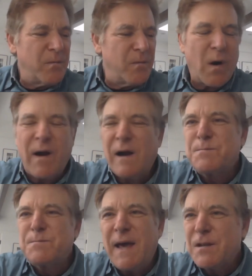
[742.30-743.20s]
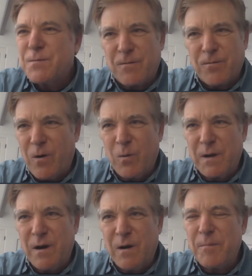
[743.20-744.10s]
warehouse management for all we
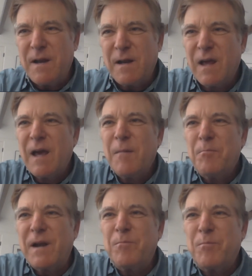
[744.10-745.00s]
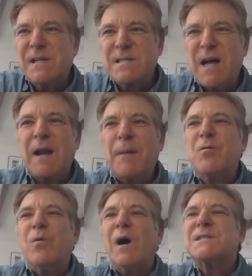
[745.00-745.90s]
know. I mean, but it's not up
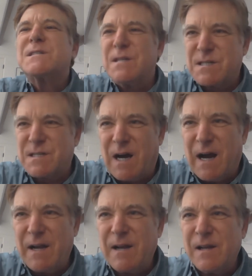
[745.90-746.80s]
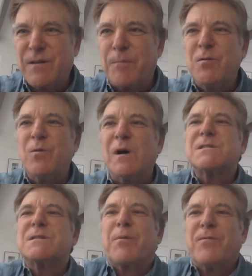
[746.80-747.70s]
to us to decide. It's up to
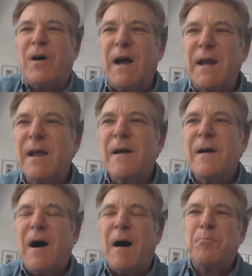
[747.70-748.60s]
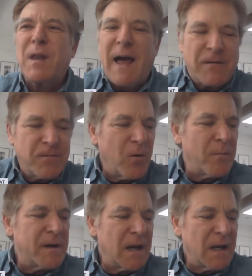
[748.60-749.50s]
us to provide a
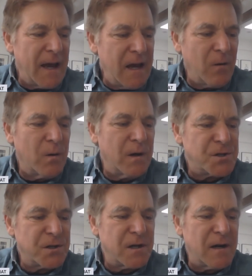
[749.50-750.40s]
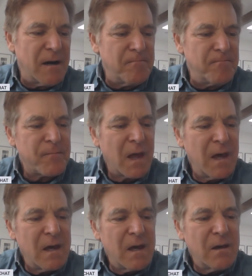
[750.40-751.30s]
platform and a language.
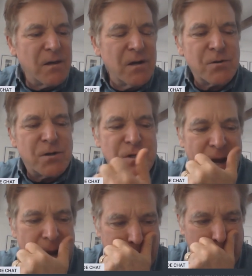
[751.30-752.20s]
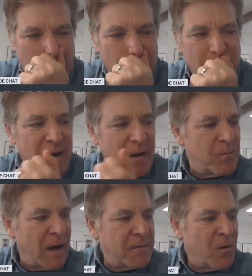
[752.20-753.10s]
Jack,
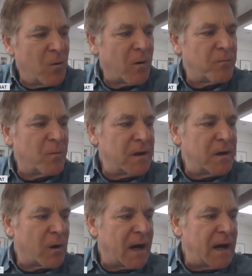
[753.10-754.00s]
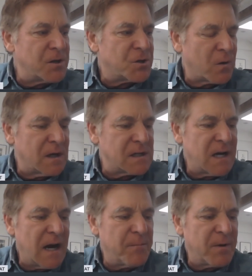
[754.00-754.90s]
I know we're kind of short on
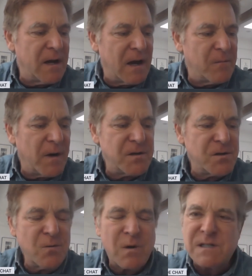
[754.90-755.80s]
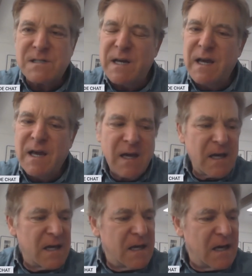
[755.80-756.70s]
time, but I do want to say
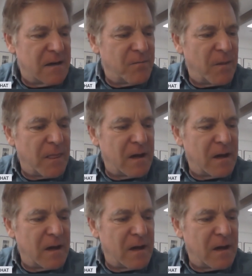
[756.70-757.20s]
that